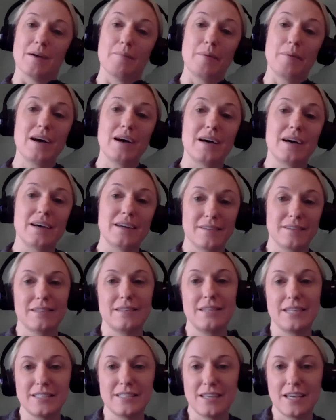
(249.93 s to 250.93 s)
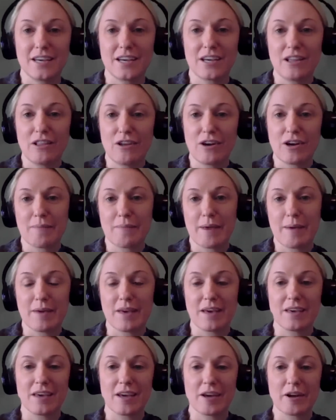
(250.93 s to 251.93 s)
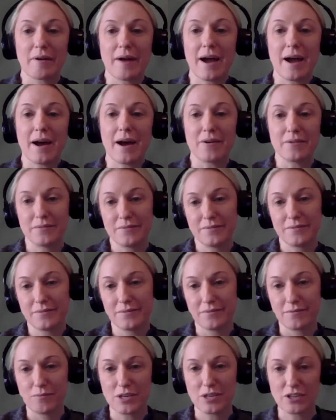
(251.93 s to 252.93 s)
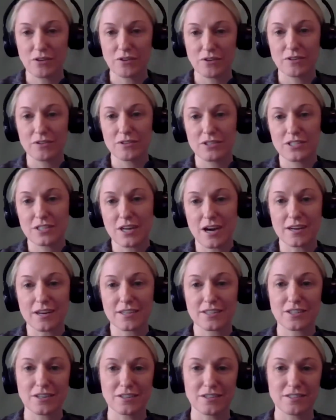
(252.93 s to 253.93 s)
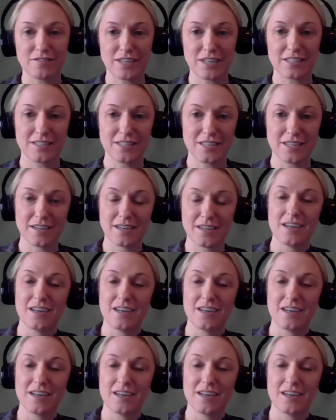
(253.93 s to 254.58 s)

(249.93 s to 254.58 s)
But let's take a look maybe a year out when your stock starts vesting.